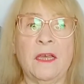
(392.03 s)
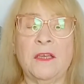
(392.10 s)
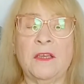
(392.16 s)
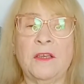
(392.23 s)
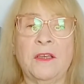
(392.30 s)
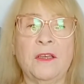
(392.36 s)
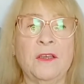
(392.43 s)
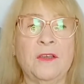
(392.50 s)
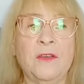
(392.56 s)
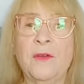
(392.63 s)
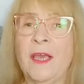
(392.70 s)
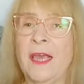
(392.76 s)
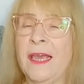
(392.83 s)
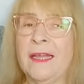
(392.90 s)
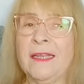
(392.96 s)
you
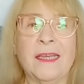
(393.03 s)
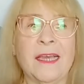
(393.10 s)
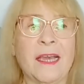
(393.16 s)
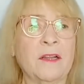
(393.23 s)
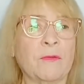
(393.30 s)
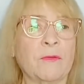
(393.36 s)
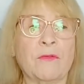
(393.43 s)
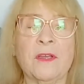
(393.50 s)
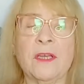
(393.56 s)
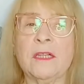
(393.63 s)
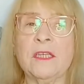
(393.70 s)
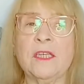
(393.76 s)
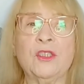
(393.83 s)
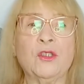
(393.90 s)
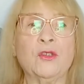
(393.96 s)
can't get a
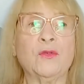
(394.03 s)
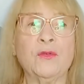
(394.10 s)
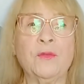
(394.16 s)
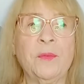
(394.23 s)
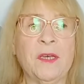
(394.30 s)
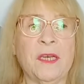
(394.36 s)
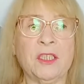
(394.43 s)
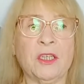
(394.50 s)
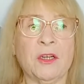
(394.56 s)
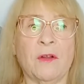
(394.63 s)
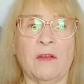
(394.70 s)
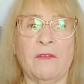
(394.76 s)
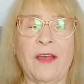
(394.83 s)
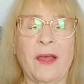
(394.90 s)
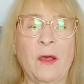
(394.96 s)
really true picture
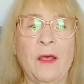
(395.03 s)
of